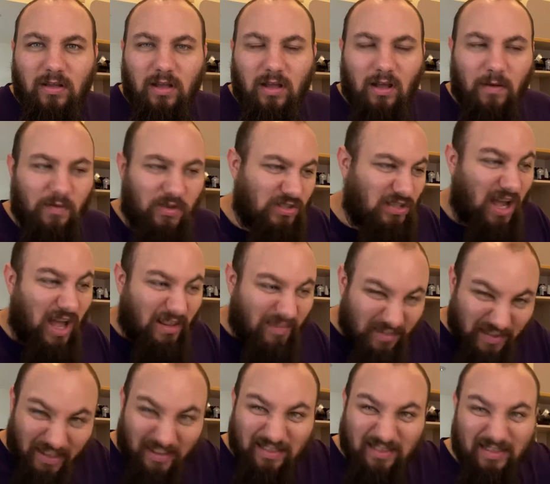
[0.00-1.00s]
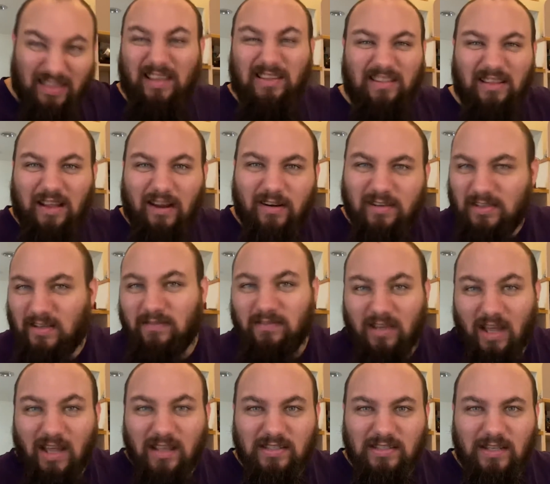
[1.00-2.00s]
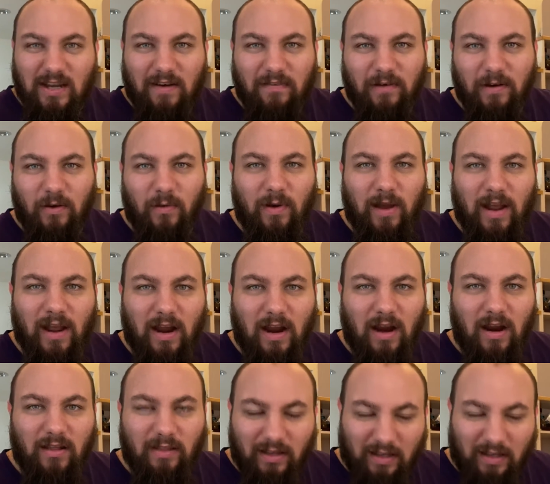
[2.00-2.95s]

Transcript: There's not like thick layers of dust everywhere.